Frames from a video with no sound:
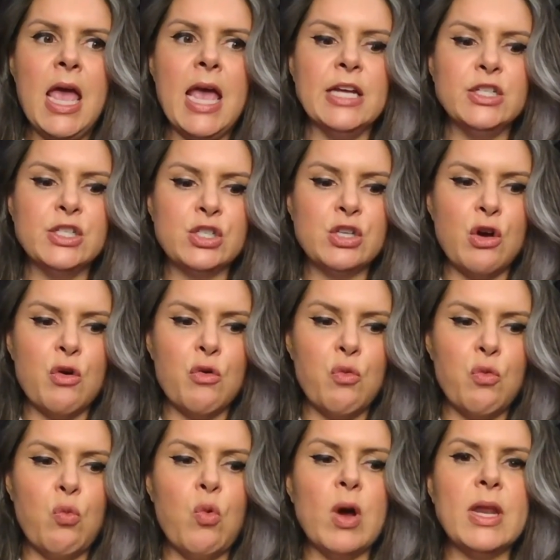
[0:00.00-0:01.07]
And so
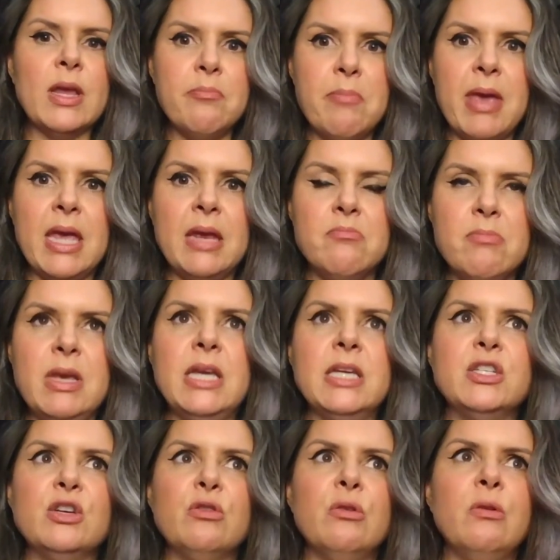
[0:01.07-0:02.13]
what it made me
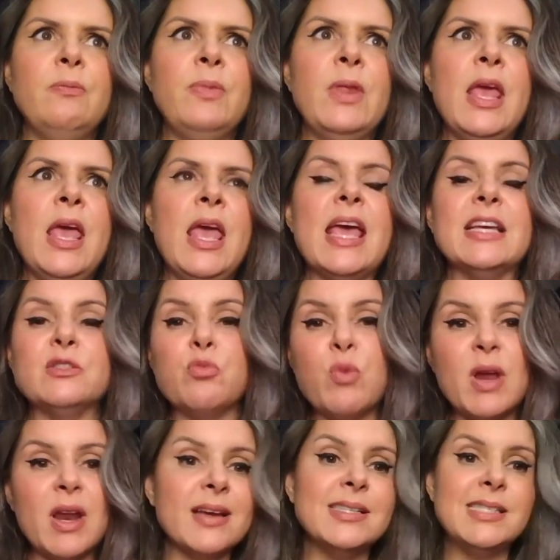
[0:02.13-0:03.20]
do is
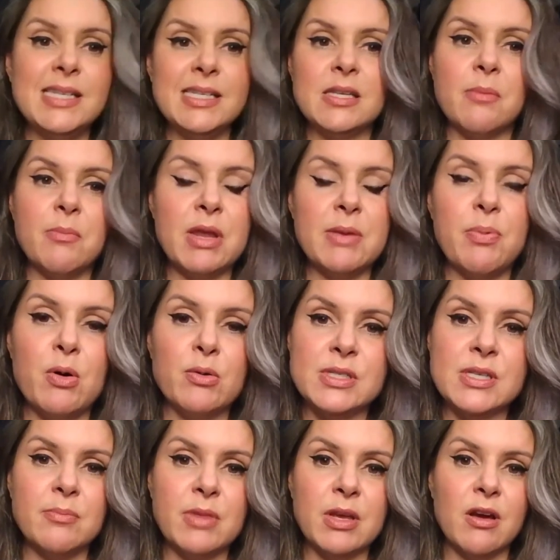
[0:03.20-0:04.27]
when I see somebody post
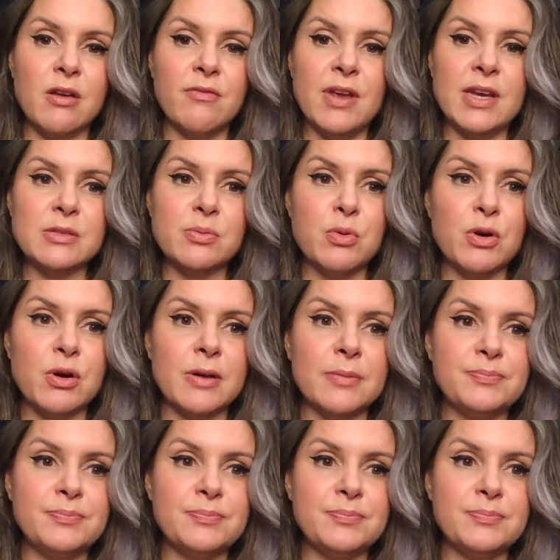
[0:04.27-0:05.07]
something on Facebook